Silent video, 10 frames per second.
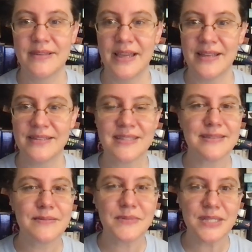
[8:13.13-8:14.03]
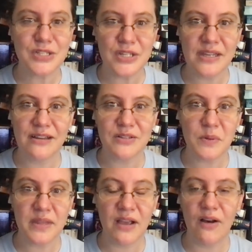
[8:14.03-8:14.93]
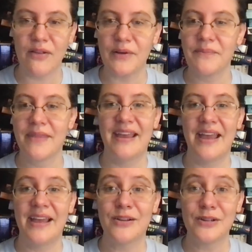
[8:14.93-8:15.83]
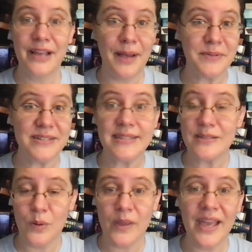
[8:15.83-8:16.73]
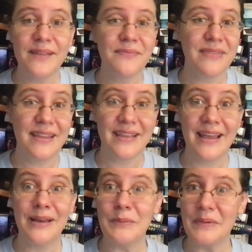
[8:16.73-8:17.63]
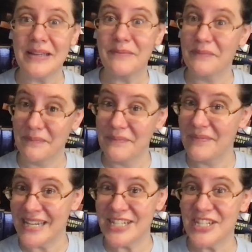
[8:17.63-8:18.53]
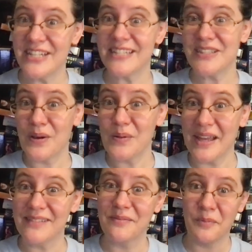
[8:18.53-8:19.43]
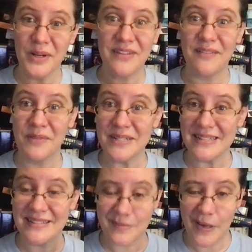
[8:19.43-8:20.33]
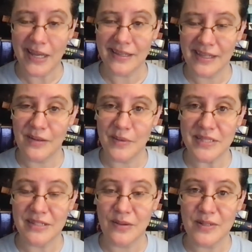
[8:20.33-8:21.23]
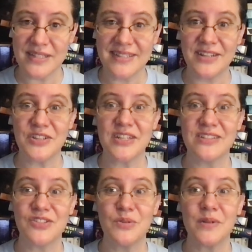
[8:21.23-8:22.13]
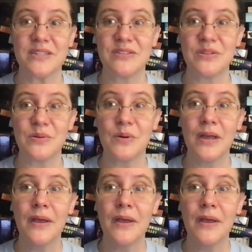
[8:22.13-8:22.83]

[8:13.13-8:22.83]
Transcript: uh, systems engineer is what they call her. And her captain says, okay. Um, and she does know that one of the reasons why Enki wants to go to the station is she wants to